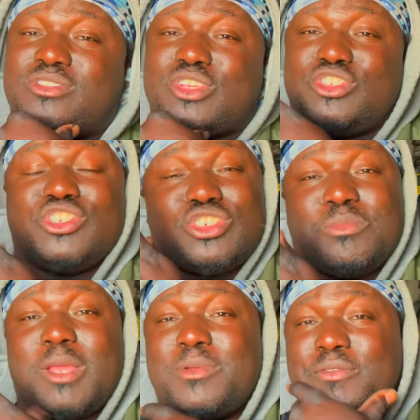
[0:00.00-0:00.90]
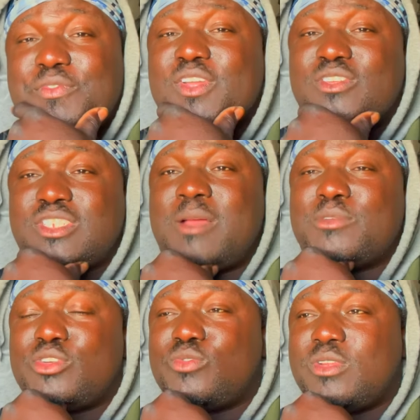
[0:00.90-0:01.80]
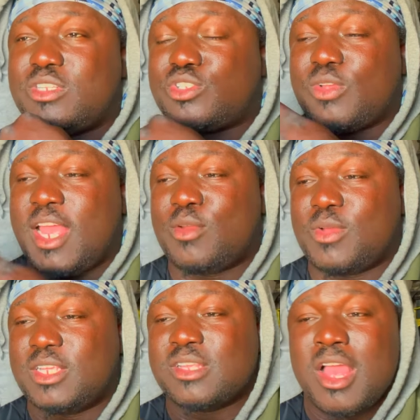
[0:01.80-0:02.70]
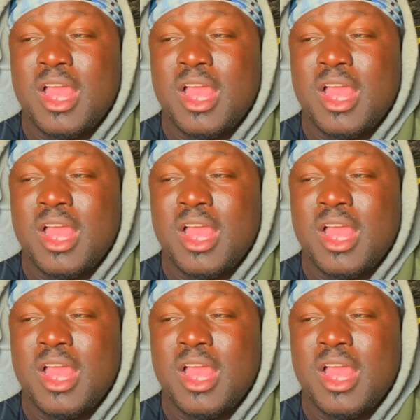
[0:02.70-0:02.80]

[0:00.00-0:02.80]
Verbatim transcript: So you should be able to figure something to do with it too. Anyways,